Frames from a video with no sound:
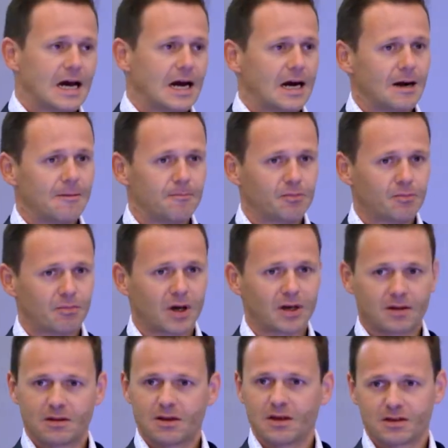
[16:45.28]

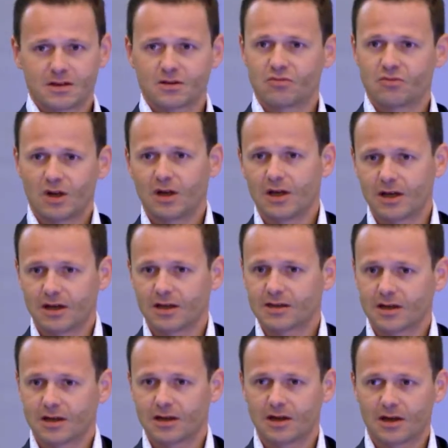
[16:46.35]
but this is really an
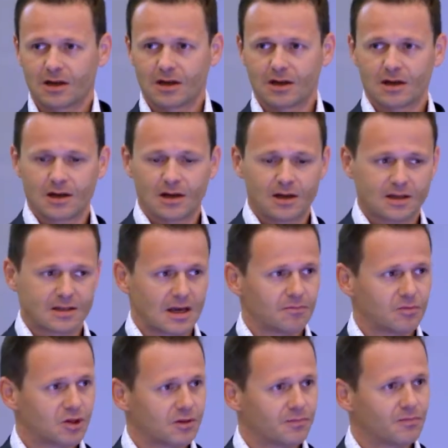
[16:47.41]

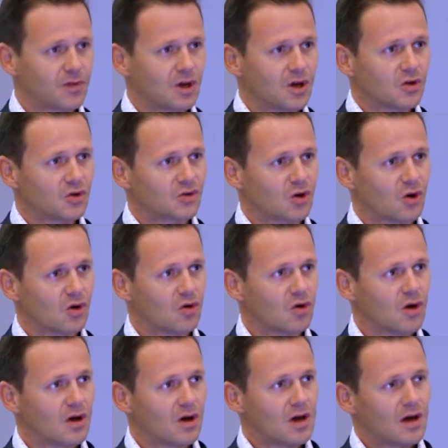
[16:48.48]
exemption.
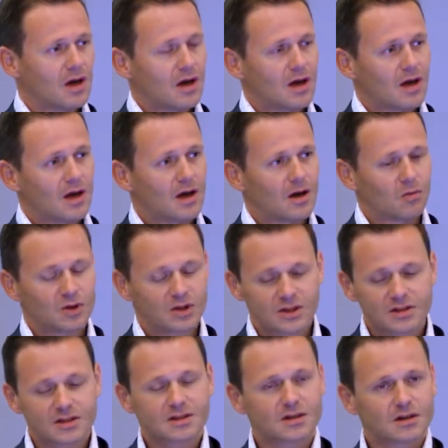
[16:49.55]
So we're
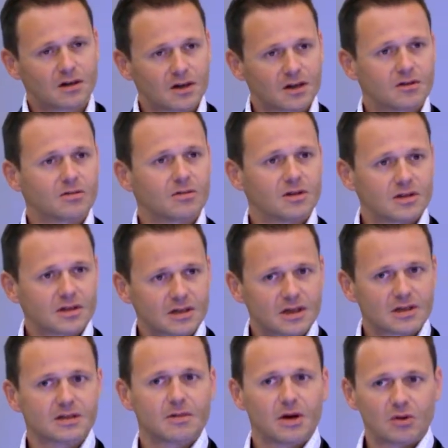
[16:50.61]
just starting to
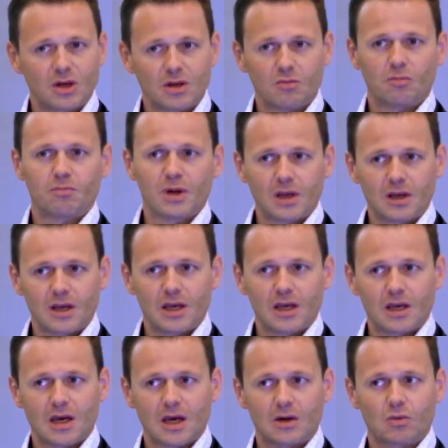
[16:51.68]
discuss about
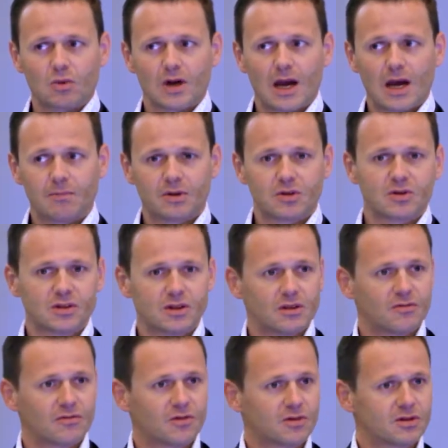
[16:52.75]
e-mobility, and we're happy to see the
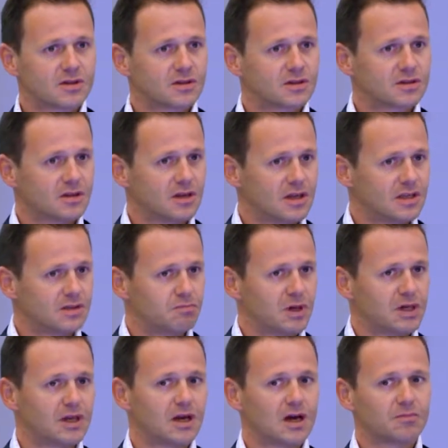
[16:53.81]
first cities
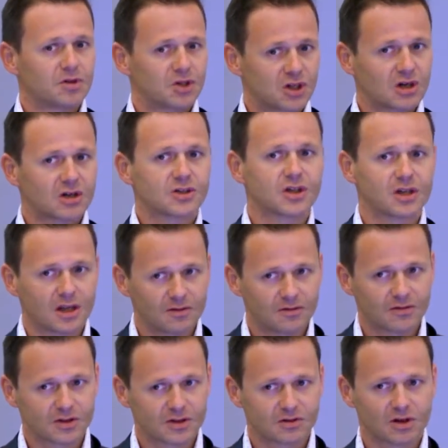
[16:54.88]
building up charging
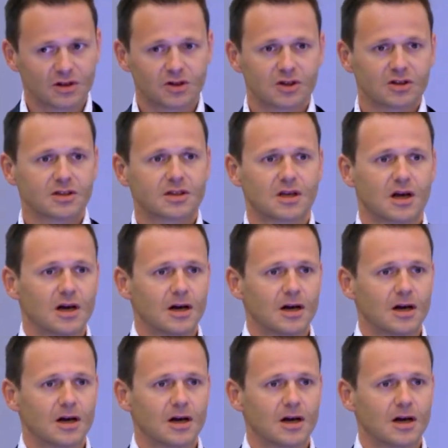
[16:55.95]
infrastructures,